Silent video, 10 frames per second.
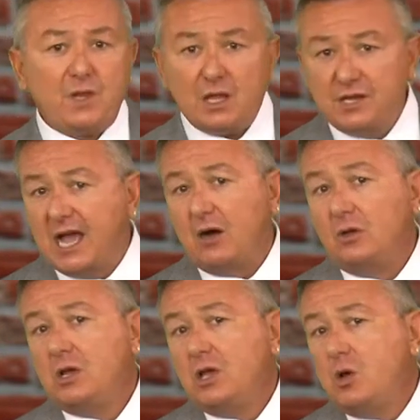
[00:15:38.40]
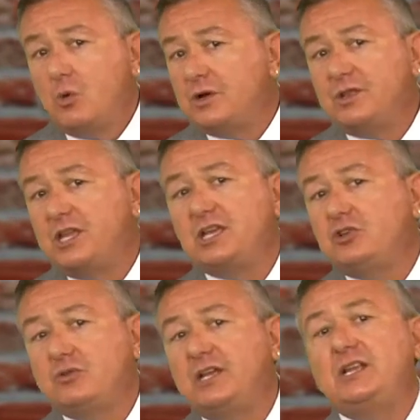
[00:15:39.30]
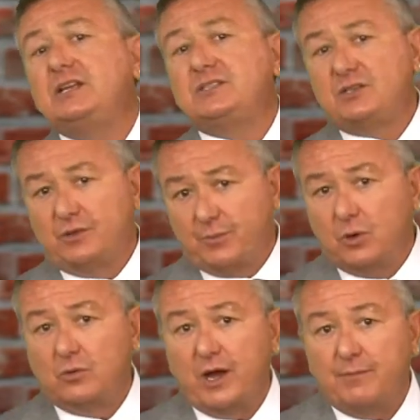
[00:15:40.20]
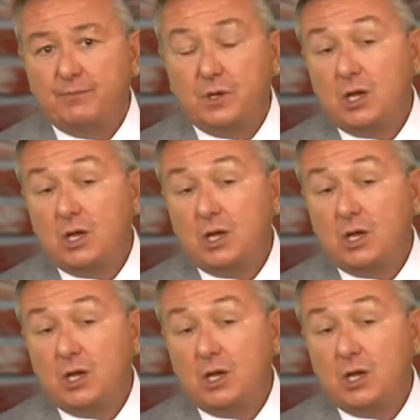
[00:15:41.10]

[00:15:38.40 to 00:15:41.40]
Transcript: Now, what are the ingredients of the program?